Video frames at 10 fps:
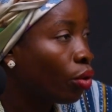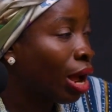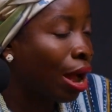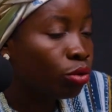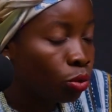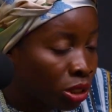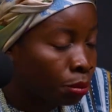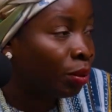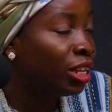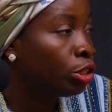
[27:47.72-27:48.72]
how you
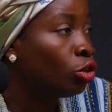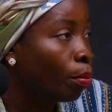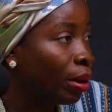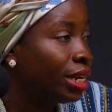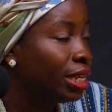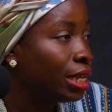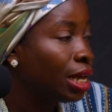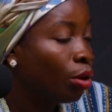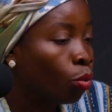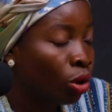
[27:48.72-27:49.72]
split your money,
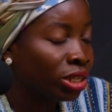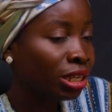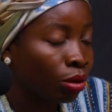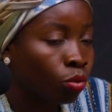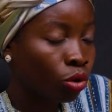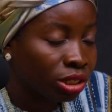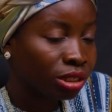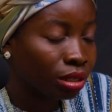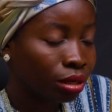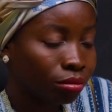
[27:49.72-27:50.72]
what
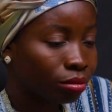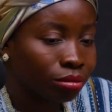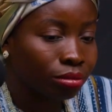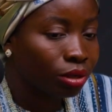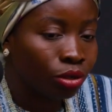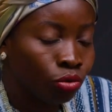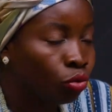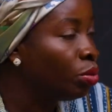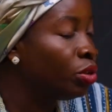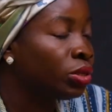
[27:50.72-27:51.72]

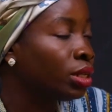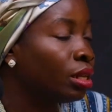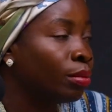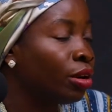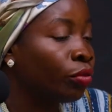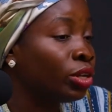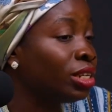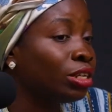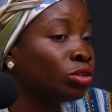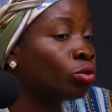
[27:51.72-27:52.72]
you'll be using the money for. You
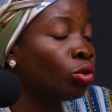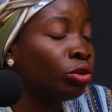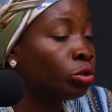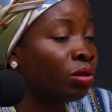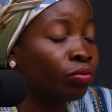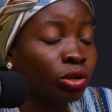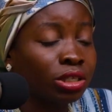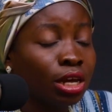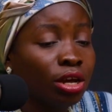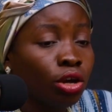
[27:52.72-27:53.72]
don't just go into, if
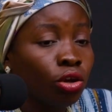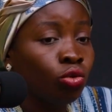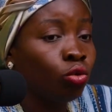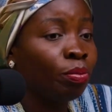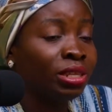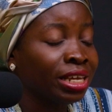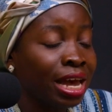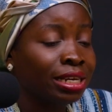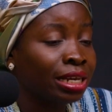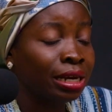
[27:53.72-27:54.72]
not, you'll be
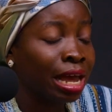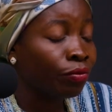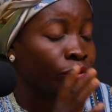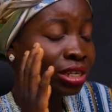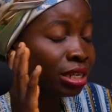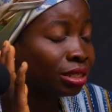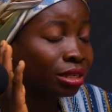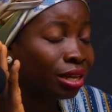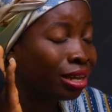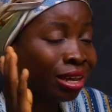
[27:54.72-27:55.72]
there and then life will
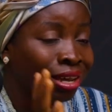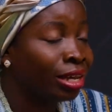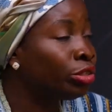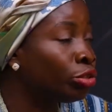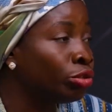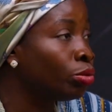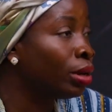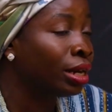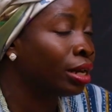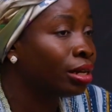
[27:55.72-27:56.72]
just hit you
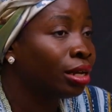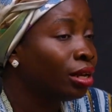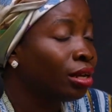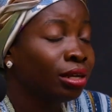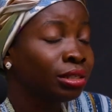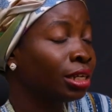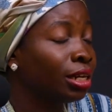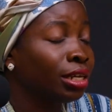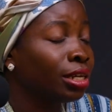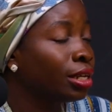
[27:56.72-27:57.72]
and then,
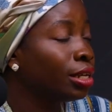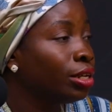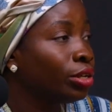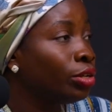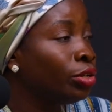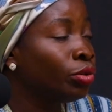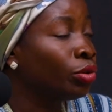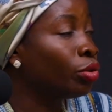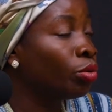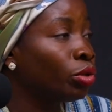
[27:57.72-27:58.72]
Charlie, you
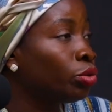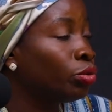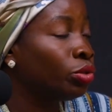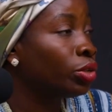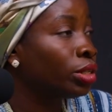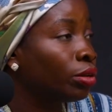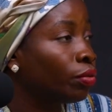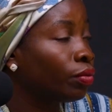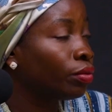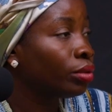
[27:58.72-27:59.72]
don't know what to do to
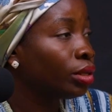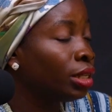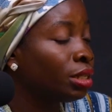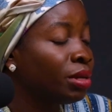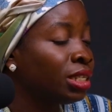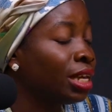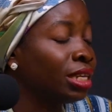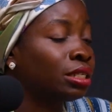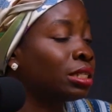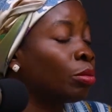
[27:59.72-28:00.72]
yourself. It's
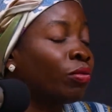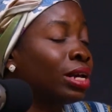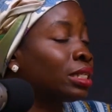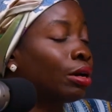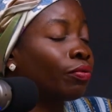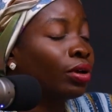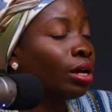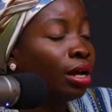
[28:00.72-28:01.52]
mistakes some of us have